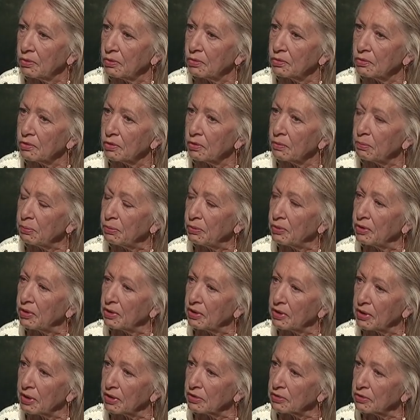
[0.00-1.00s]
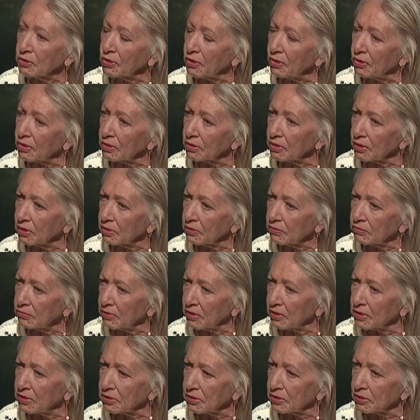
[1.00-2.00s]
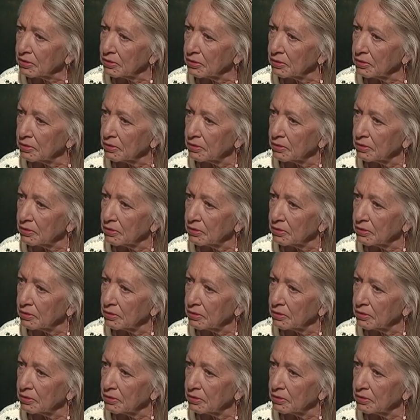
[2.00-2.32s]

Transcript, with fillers: all not putting that child at risk.